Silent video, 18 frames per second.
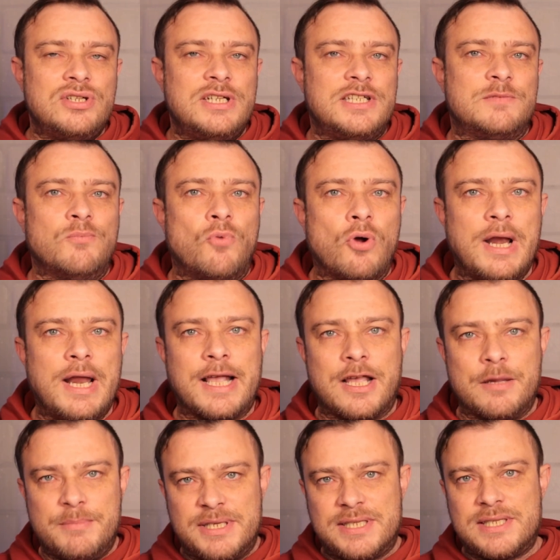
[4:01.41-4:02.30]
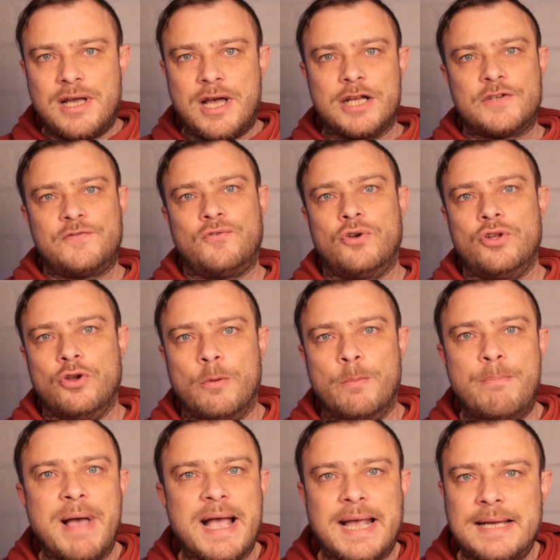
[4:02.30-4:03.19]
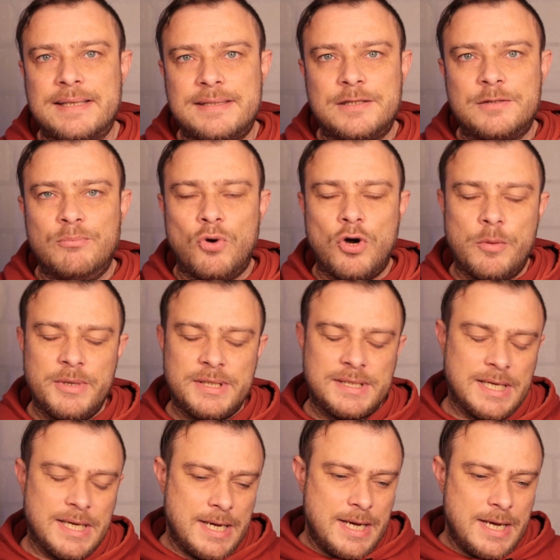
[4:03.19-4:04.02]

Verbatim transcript: It's more like a massage for your back at that moment,